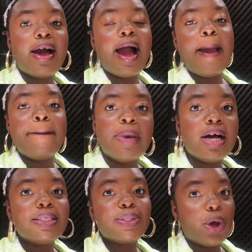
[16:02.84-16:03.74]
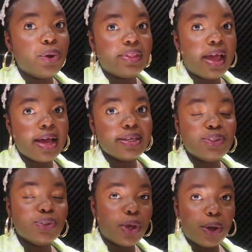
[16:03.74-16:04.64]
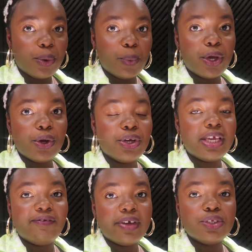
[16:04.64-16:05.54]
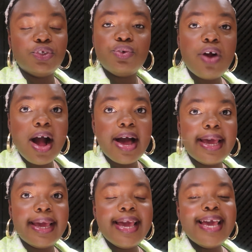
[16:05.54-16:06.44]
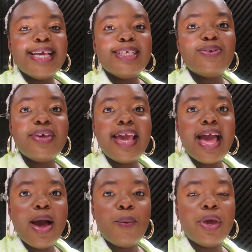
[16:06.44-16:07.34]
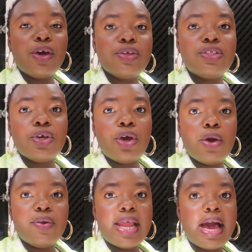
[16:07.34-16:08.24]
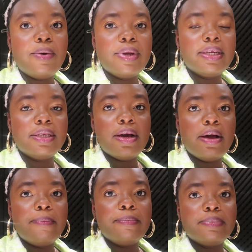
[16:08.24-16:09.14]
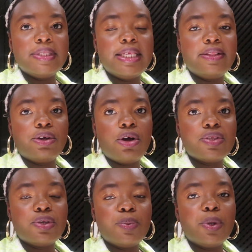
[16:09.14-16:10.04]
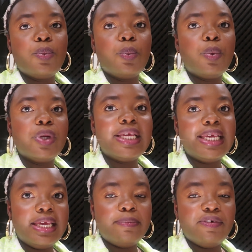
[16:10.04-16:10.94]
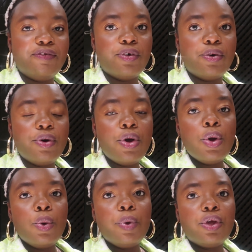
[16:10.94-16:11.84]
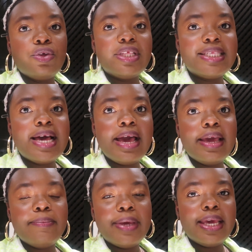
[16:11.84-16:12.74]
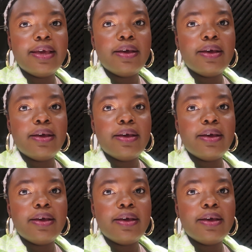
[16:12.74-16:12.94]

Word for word: that i must go there so we're gonna give it a try so yeah, we're going to go now and um, see the girls because we, we want to eat before we got the time